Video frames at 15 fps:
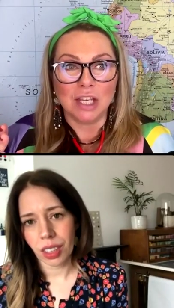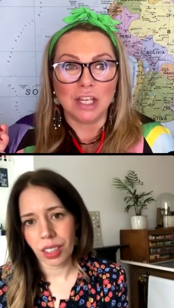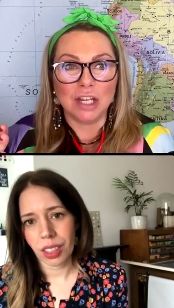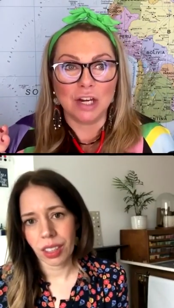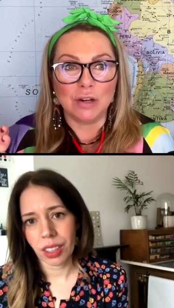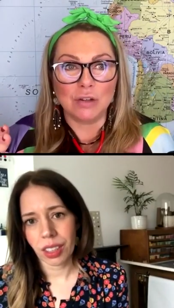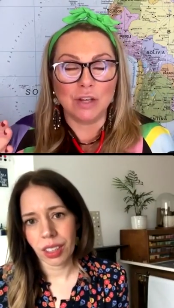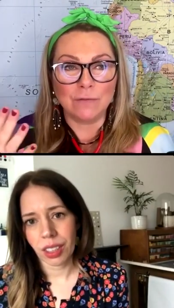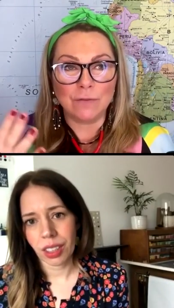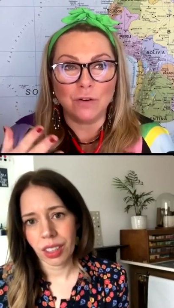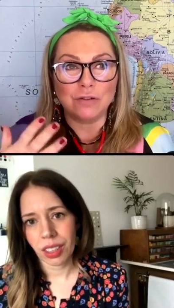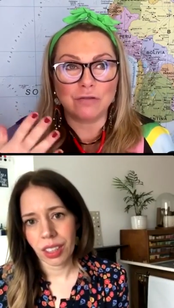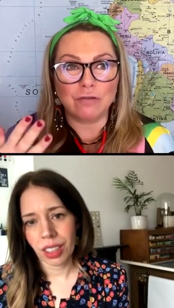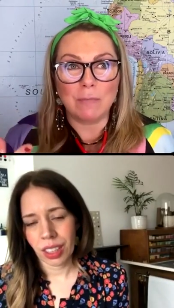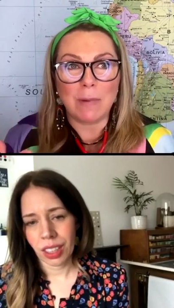Speaker 1: you know, you've
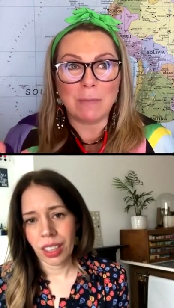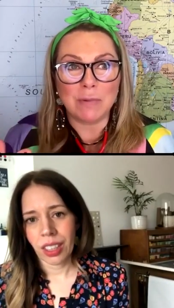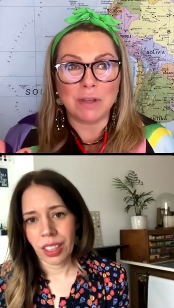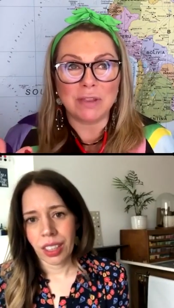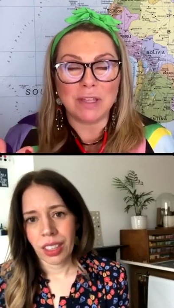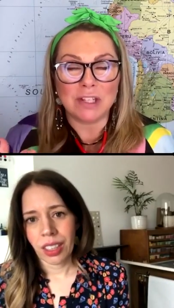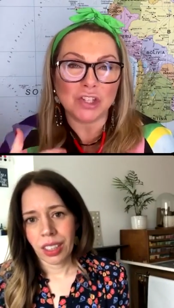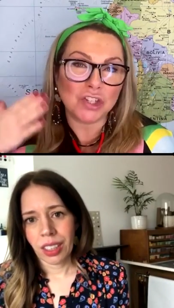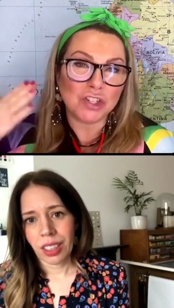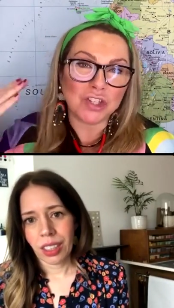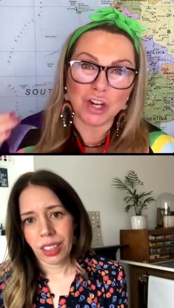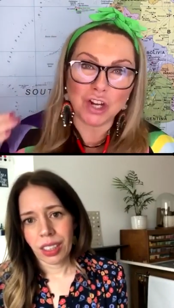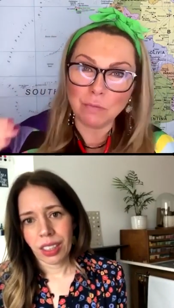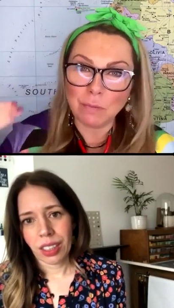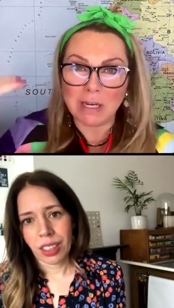got to remember there's
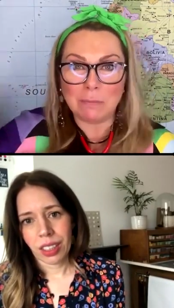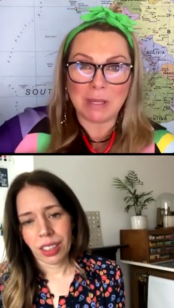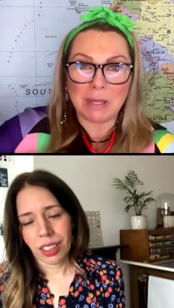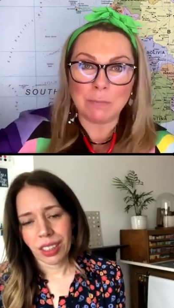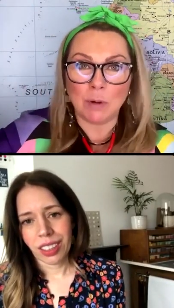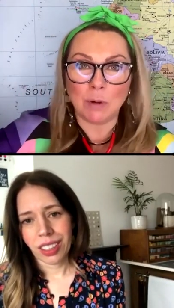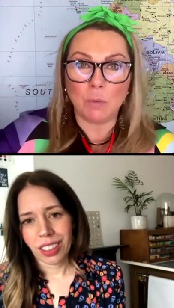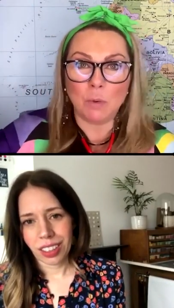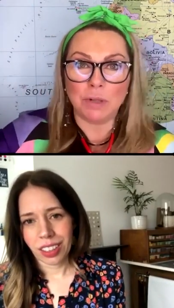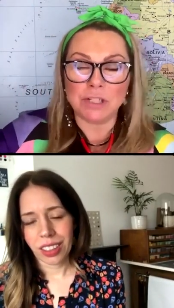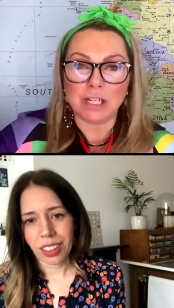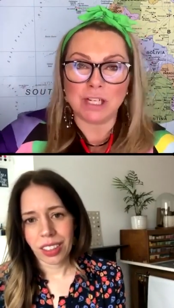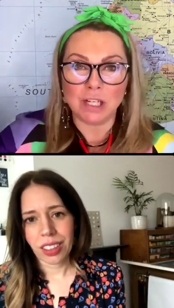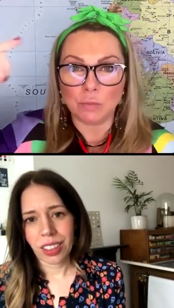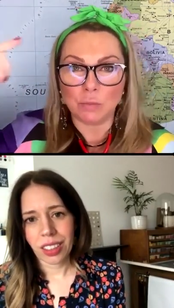so many people
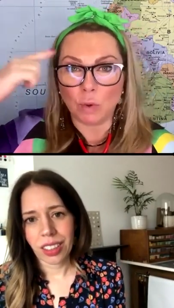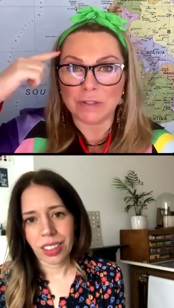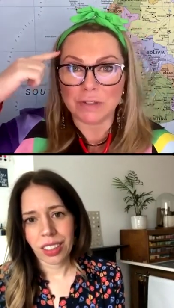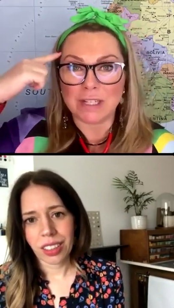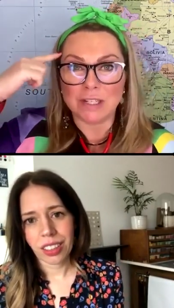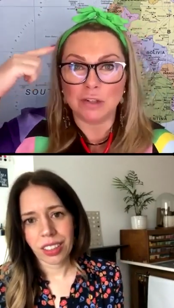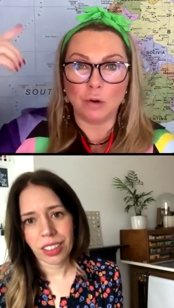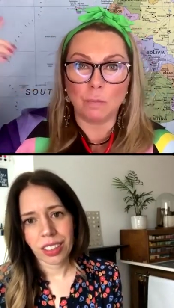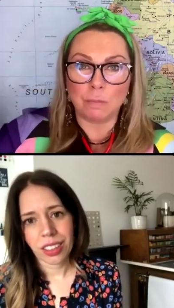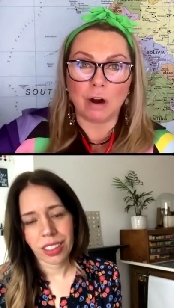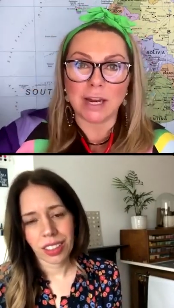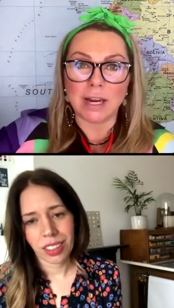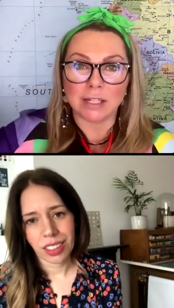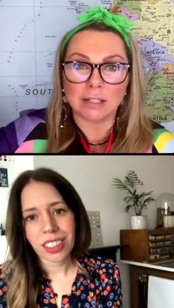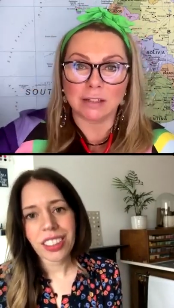wanting what's in your
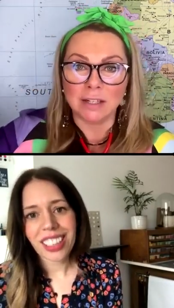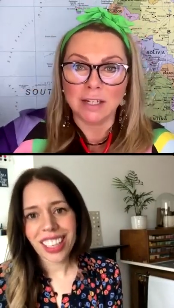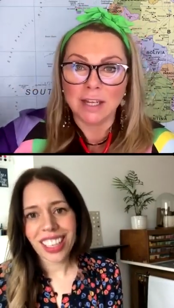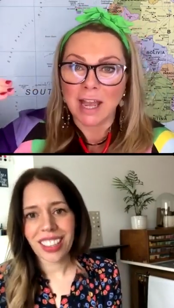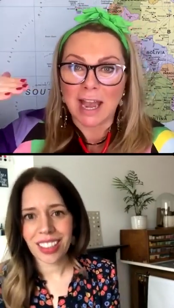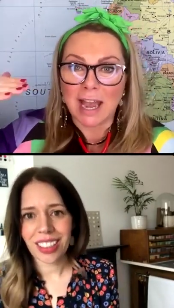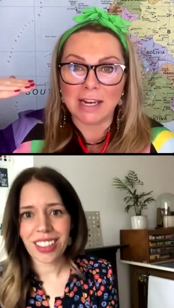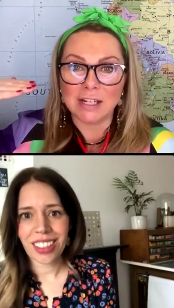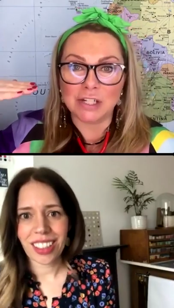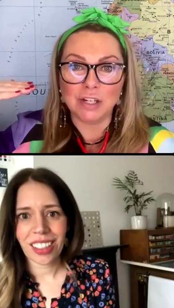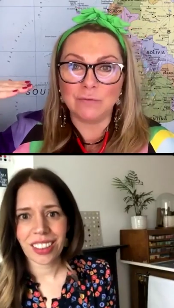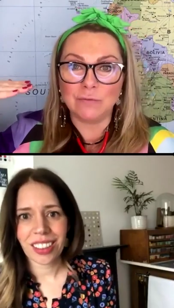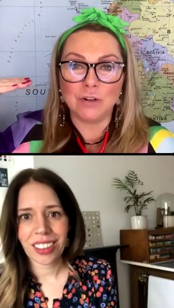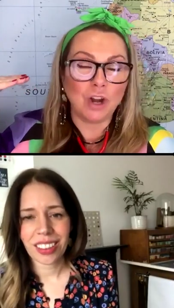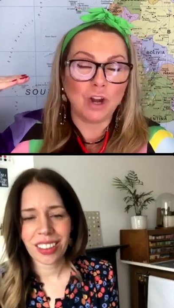brain. Yeah. And
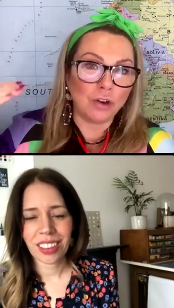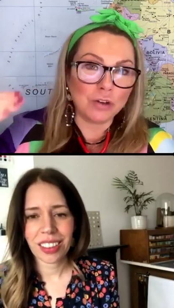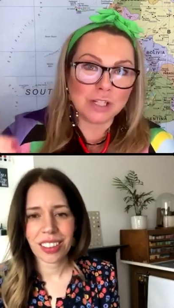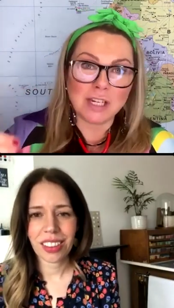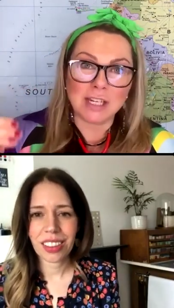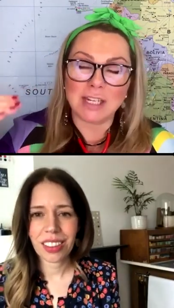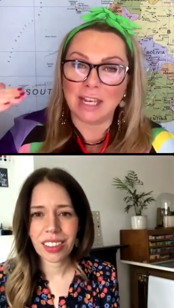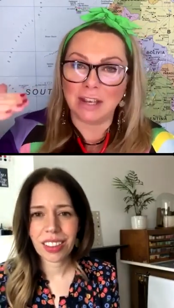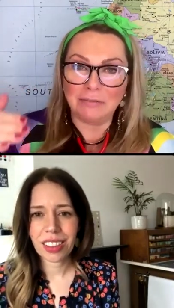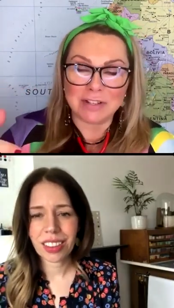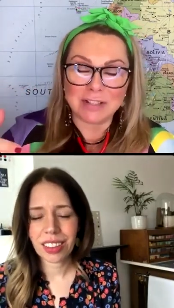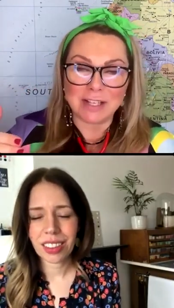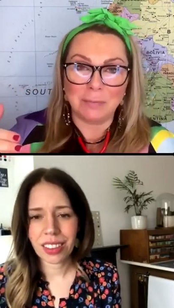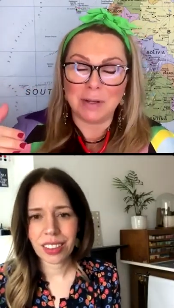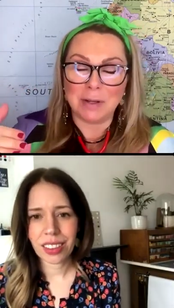you've got to give,
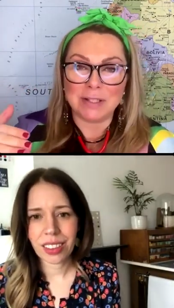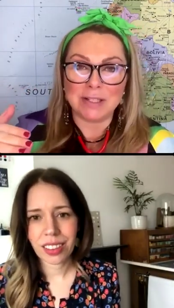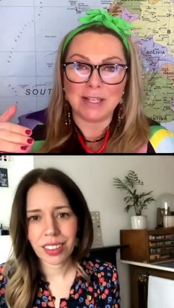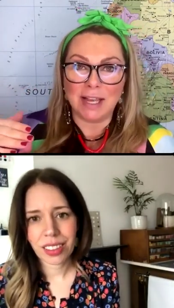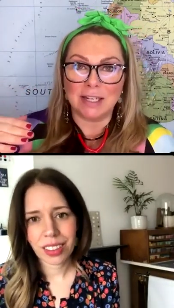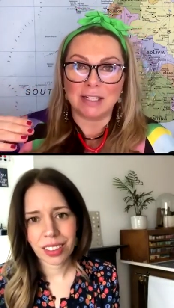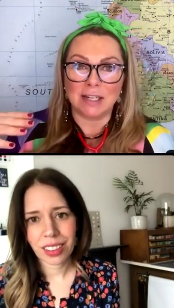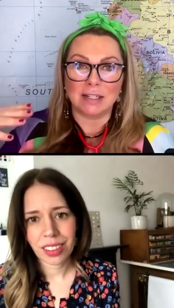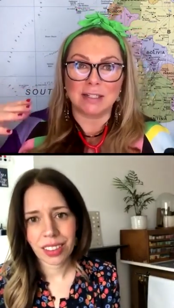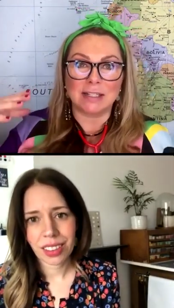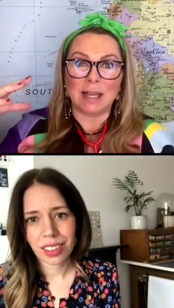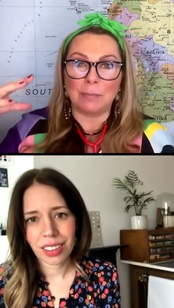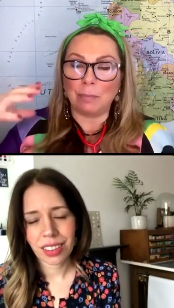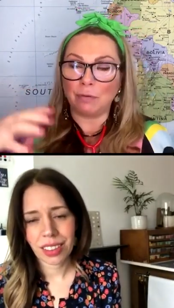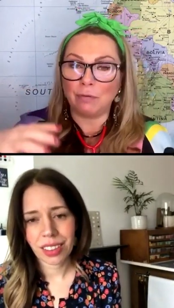as Emma said,
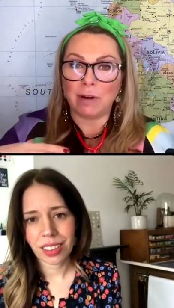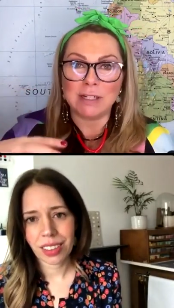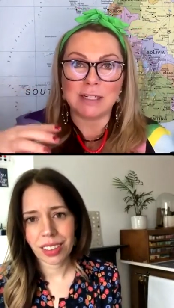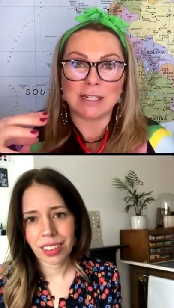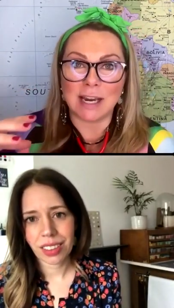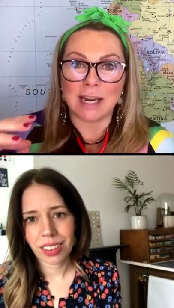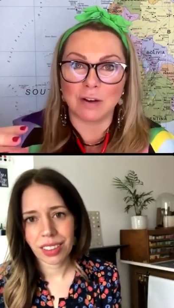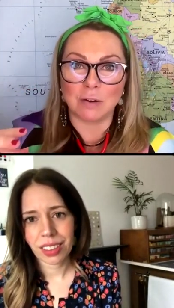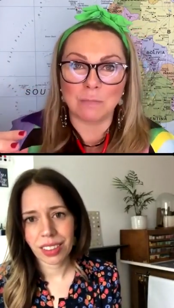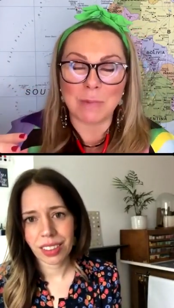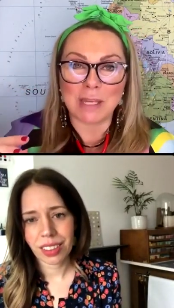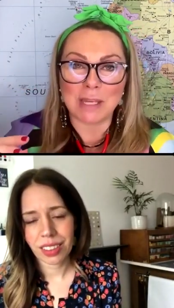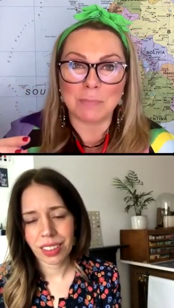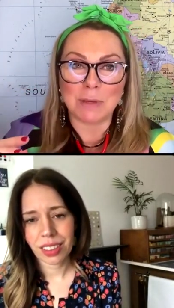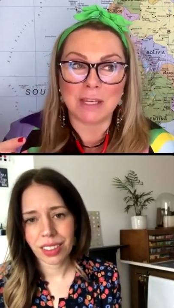separate it out.
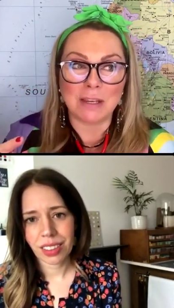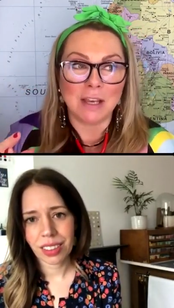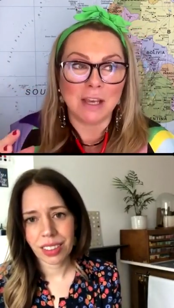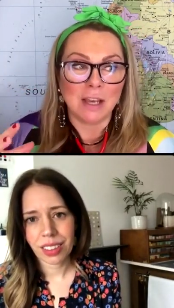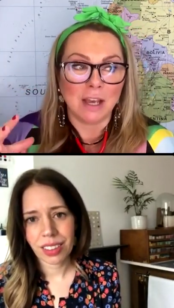Maybe